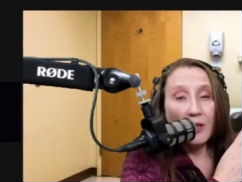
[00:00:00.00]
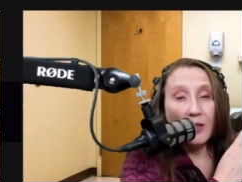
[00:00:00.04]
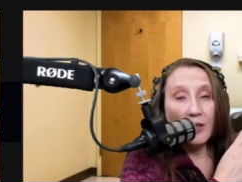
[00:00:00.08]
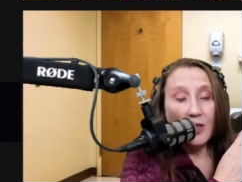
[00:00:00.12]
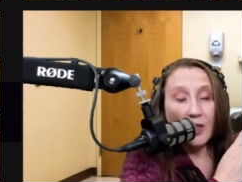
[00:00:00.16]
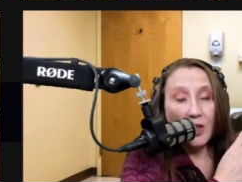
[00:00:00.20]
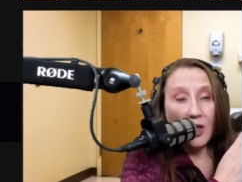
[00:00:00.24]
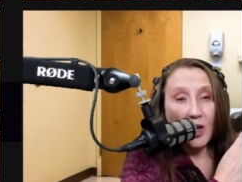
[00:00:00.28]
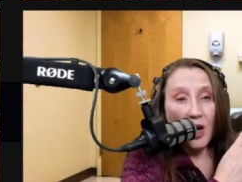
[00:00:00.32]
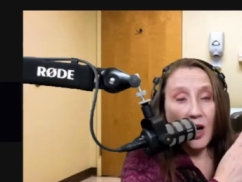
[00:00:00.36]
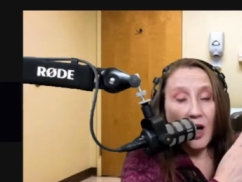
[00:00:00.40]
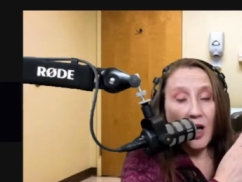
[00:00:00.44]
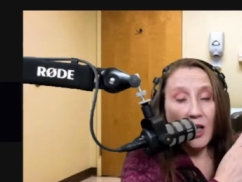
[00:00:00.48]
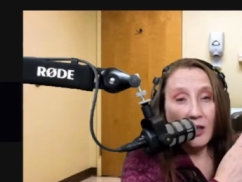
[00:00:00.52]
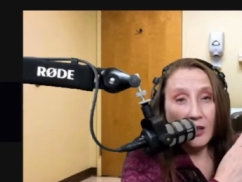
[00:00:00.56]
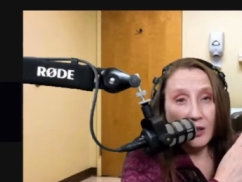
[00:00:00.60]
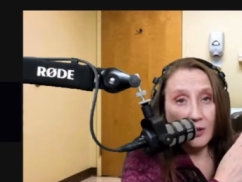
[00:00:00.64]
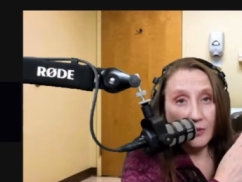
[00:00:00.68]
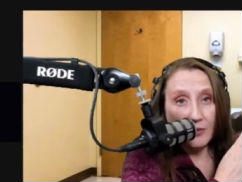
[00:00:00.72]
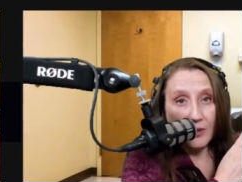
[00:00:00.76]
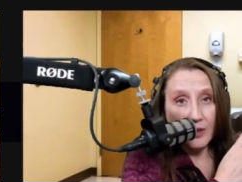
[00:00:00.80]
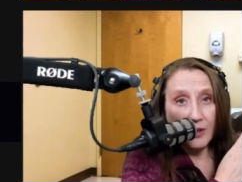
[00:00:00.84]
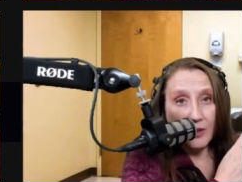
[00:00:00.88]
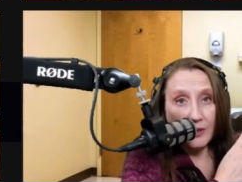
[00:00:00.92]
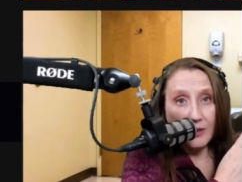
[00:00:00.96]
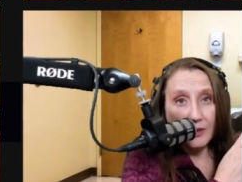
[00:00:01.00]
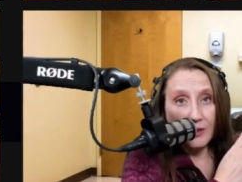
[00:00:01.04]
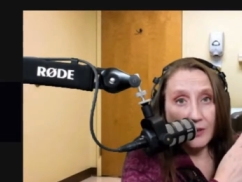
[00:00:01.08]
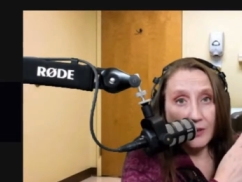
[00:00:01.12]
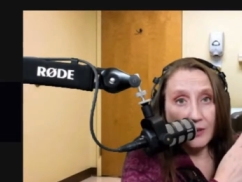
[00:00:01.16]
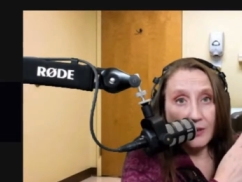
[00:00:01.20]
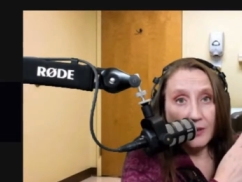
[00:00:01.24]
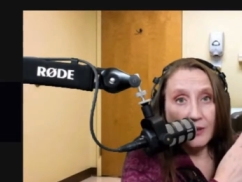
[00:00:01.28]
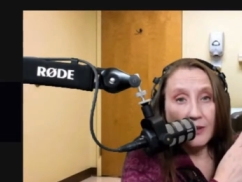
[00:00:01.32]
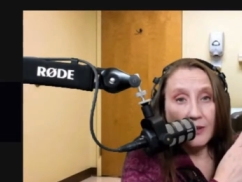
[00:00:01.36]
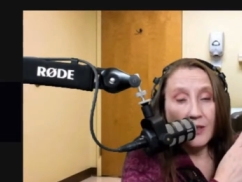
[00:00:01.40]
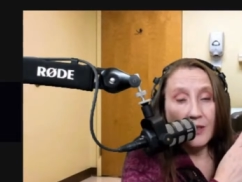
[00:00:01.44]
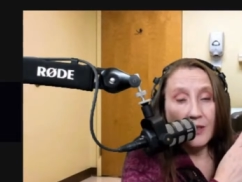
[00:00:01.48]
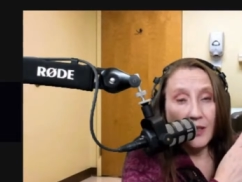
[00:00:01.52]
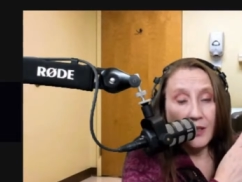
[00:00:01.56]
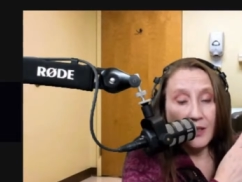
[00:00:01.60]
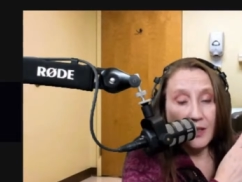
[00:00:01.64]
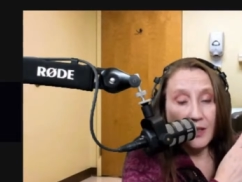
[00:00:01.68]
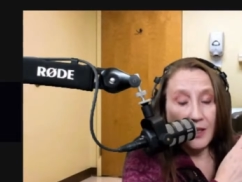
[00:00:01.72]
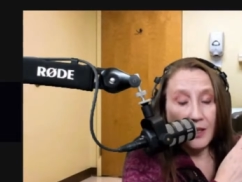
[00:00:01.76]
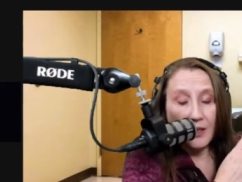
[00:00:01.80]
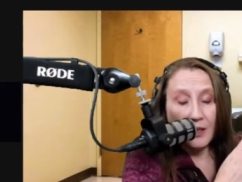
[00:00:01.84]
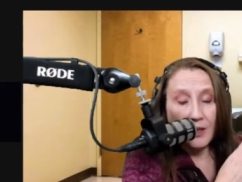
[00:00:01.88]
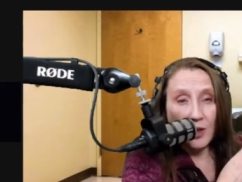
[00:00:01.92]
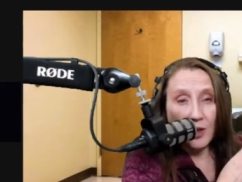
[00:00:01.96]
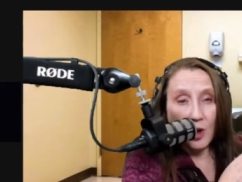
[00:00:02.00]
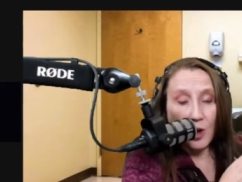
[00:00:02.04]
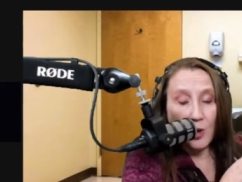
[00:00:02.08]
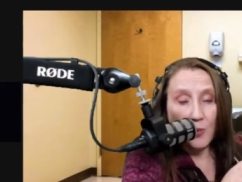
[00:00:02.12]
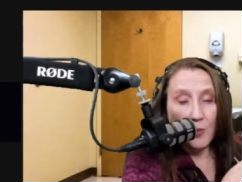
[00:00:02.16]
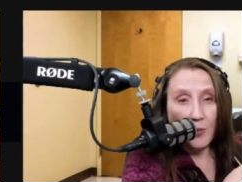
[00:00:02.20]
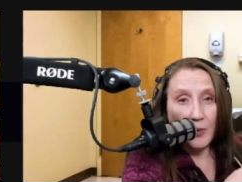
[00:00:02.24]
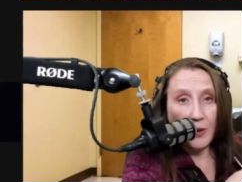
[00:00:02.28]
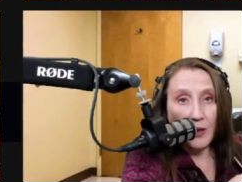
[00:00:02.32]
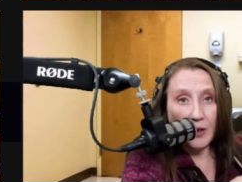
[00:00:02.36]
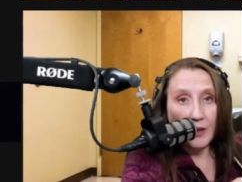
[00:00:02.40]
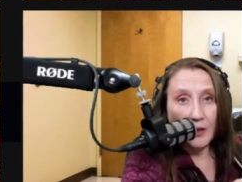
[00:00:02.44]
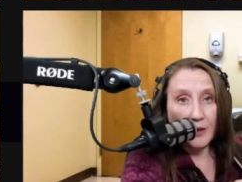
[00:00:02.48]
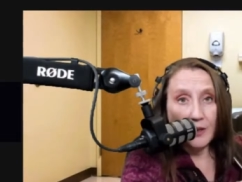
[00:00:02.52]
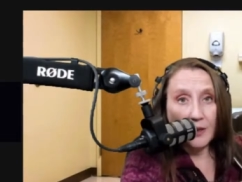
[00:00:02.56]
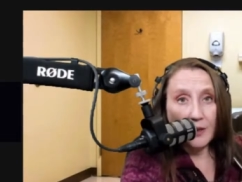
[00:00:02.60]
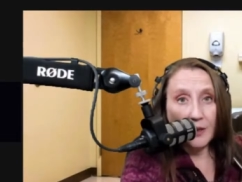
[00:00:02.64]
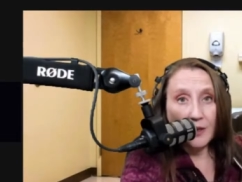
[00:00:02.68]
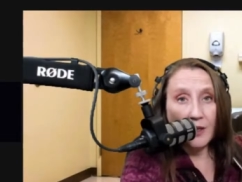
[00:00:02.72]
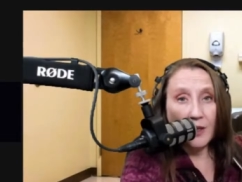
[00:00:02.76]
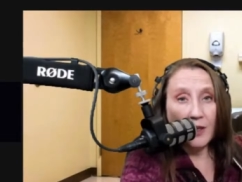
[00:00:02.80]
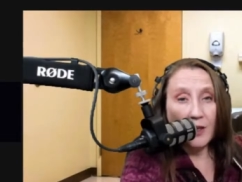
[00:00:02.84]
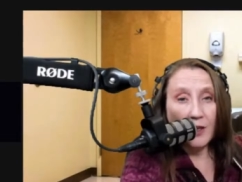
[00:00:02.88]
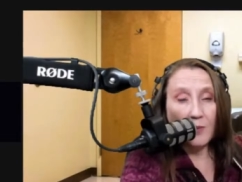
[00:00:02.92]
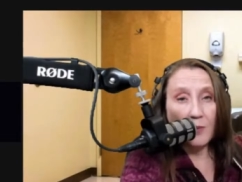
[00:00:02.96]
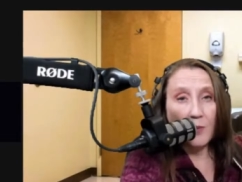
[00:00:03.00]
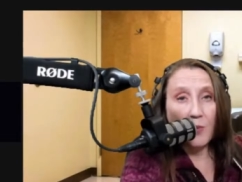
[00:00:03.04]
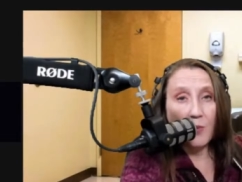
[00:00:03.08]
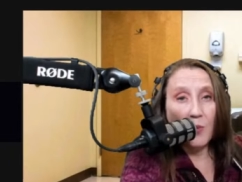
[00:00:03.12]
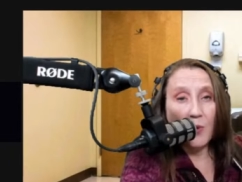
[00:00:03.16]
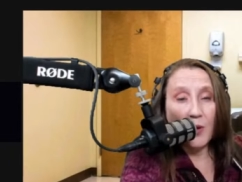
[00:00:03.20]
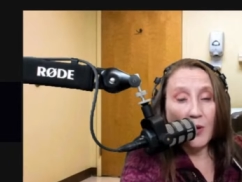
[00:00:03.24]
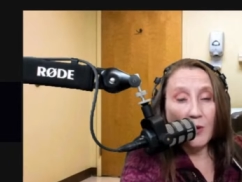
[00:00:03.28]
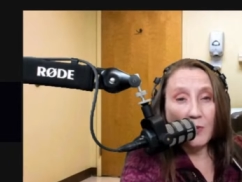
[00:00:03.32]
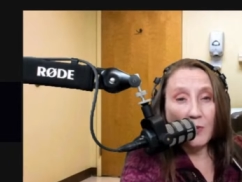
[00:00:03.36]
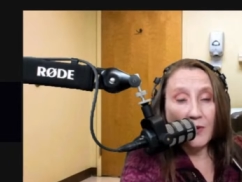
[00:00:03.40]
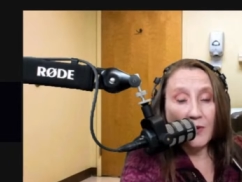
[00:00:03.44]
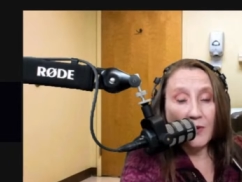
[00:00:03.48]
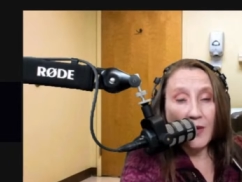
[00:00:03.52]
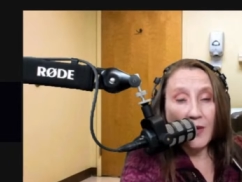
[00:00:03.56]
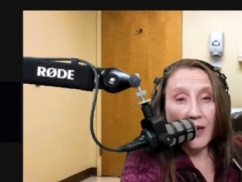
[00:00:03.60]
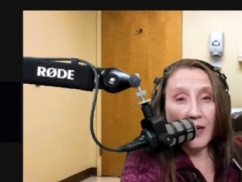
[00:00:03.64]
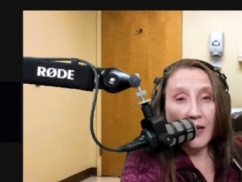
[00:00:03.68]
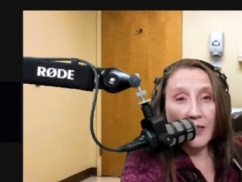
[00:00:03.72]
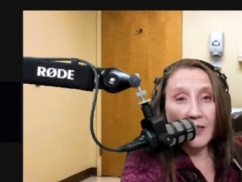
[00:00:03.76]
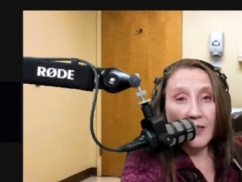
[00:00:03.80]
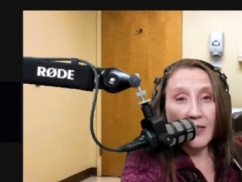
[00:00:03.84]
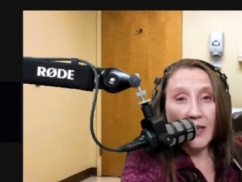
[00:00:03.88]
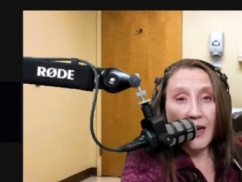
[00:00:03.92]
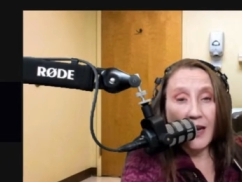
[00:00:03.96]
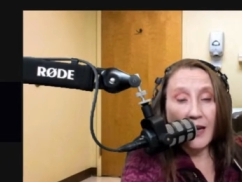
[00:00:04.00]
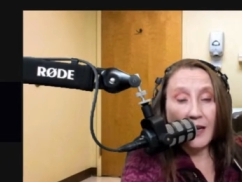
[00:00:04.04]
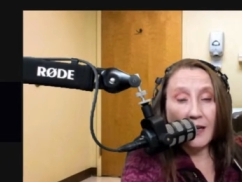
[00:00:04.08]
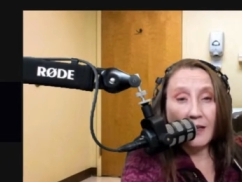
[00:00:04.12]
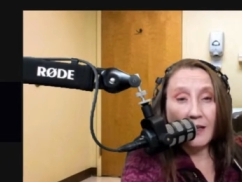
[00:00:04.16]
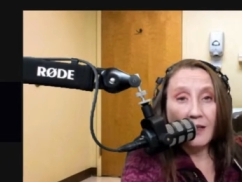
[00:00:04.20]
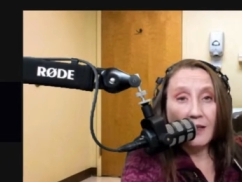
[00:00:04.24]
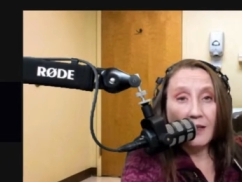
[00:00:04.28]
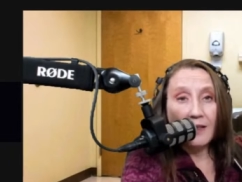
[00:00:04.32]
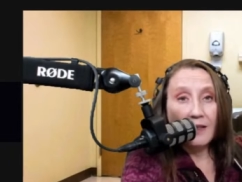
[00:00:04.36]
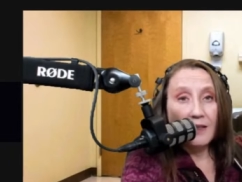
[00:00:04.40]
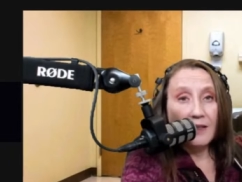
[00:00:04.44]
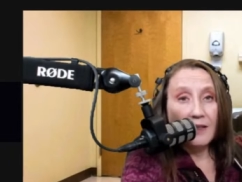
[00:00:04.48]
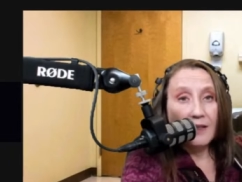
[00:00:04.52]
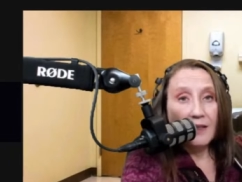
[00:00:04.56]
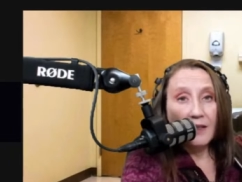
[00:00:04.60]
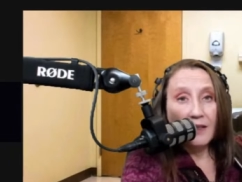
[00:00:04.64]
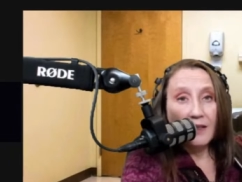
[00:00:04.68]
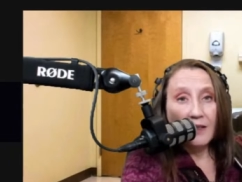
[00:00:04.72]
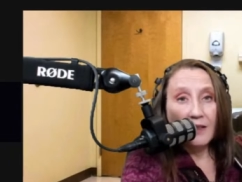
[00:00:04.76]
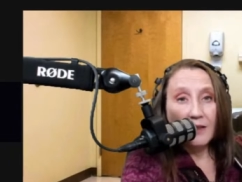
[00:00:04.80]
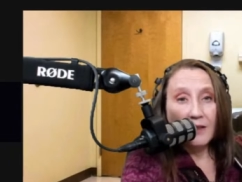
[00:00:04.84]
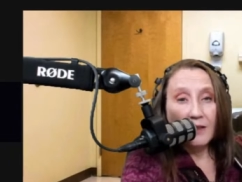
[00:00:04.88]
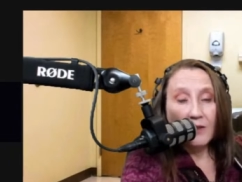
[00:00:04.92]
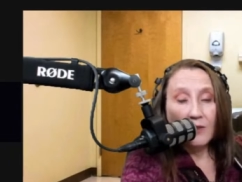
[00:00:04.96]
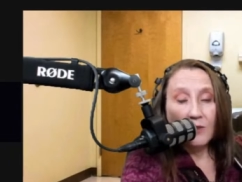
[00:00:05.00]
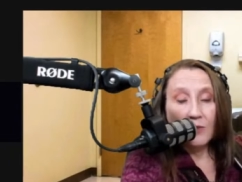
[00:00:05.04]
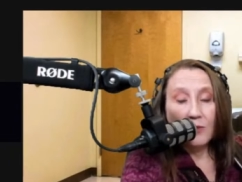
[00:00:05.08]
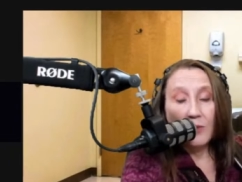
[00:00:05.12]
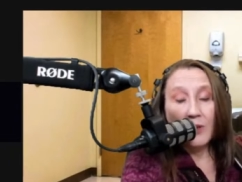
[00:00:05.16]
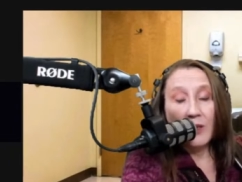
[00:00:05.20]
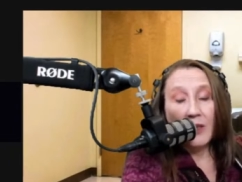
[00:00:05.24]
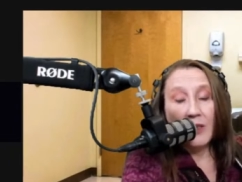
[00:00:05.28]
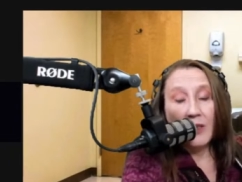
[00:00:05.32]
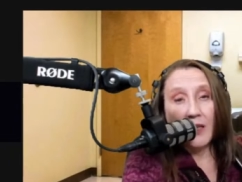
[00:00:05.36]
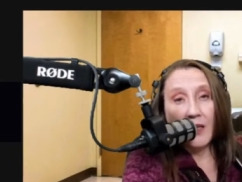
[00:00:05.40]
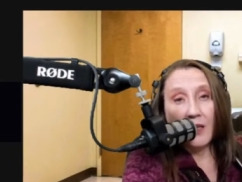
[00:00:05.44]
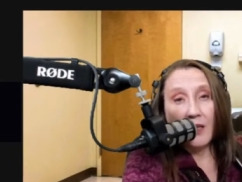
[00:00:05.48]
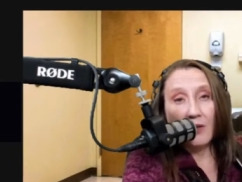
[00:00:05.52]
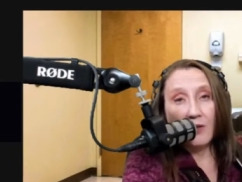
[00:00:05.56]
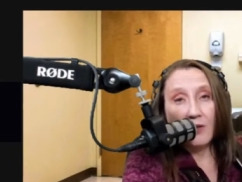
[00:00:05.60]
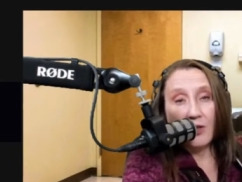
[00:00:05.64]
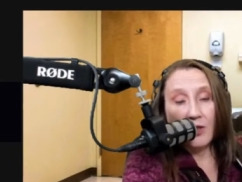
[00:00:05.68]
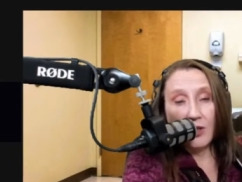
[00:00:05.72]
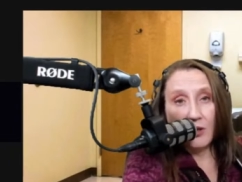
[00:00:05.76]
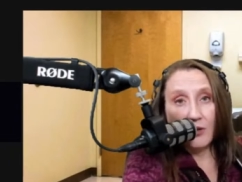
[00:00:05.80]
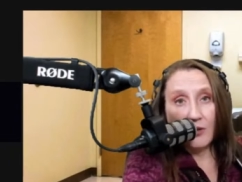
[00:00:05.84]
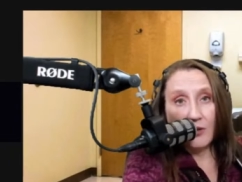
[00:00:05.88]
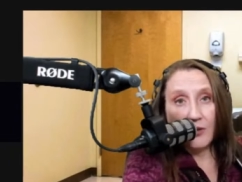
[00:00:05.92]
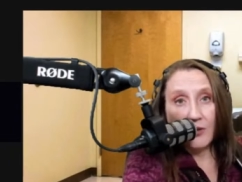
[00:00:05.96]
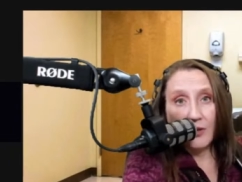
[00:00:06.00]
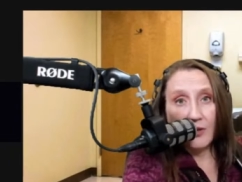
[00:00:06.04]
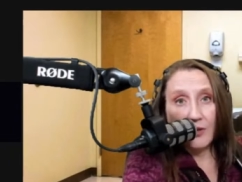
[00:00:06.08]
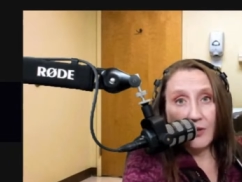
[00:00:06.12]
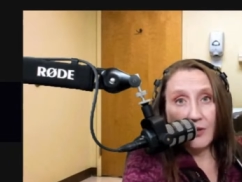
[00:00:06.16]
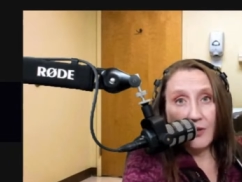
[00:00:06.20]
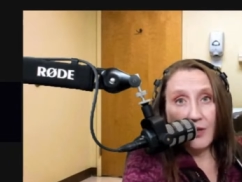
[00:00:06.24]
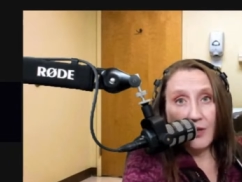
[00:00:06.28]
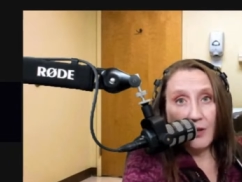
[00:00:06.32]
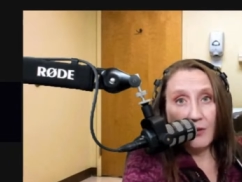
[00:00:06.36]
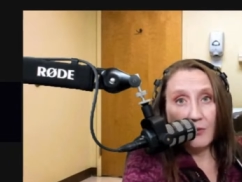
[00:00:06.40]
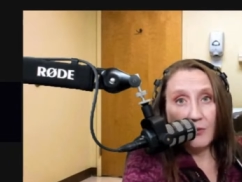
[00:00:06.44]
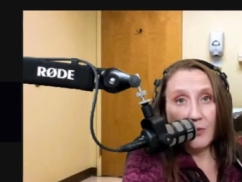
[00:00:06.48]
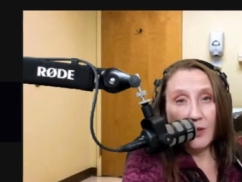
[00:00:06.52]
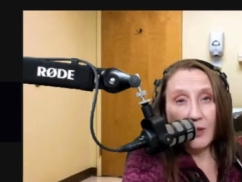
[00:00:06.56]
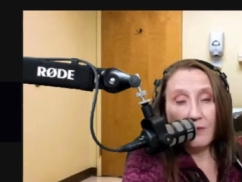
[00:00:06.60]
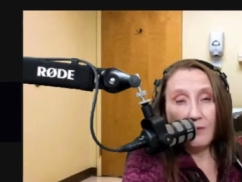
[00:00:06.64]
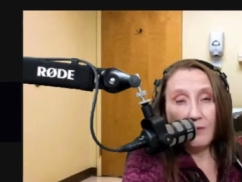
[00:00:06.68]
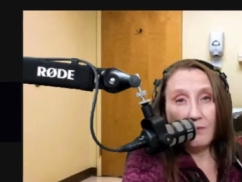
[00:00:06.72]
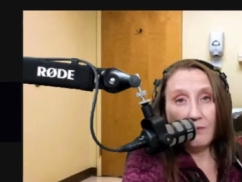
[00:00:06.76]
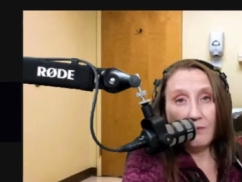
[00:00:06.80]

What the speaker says: tolerance to these opiates to the point where they can take really huge doses that would,